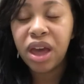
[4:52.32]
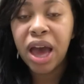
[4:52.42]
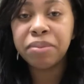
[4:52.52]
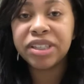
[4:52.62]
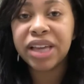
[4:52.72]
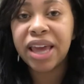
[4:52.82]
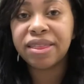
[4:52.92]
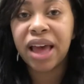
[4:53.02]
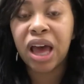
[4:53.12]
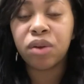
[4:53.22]
I'm saying
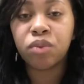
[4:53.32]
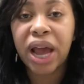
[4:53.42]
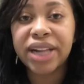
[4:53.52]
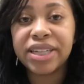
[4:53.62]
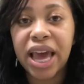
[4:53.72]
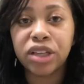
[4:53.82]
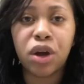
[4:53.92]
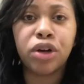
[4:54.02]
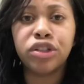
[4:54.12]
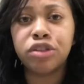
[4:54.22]
that rad techs
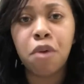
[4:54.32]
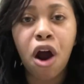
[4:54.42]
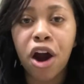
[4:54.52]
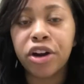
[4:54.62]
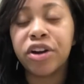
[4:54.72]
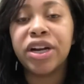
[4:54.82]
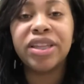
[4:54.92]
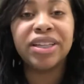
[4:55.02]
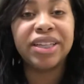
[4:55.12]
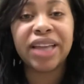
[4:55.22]
aren't smart or
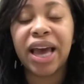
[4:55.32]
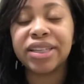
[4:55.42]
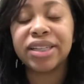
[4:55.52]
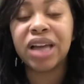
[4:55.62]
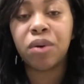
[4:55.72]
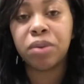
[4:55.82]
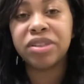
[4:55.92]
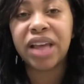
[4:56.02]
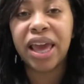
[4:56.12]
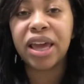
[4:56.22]
anything like that, because that's not what I'm
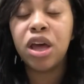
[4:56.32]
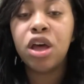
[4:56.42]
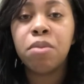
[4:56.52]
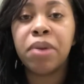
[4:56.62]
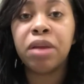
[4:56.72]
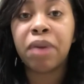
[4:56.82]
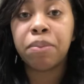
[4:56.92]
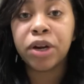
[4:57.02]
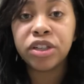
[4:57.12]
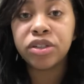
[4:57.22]
saying. But in my
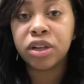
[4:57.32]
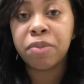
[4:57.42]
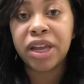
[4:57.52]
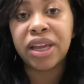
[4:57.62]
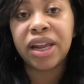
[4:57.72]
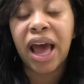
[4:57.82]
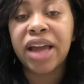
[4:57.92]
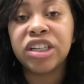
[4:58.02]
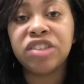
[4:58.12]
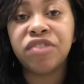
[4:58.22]
personal opinion,
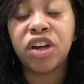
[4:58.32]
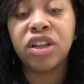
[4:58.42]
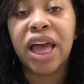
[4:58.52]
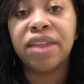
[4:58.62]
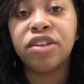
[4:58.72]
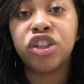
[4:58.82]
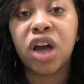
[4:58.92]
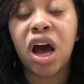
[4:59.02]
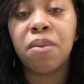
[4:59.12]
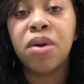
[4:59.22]
I just felt like the
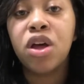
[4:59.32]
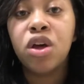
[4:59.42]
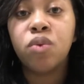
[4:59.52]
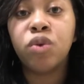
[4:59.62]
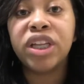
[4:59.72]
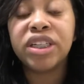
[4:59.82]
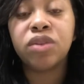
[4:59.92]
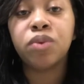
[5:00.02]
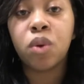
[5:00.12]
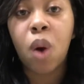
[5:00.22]
job really
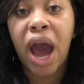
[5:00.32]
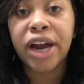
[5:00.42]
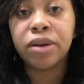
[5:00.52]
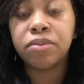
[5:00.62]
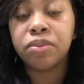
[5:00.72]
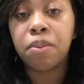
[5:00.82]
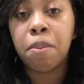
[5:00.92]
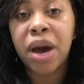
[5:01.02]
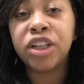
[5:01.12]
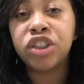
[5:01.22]
didn't require
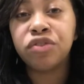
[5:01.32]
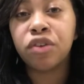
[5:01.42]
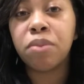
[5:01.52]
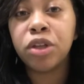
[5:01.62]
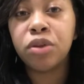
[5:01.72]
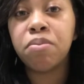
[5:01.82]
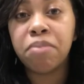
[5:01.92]
much from you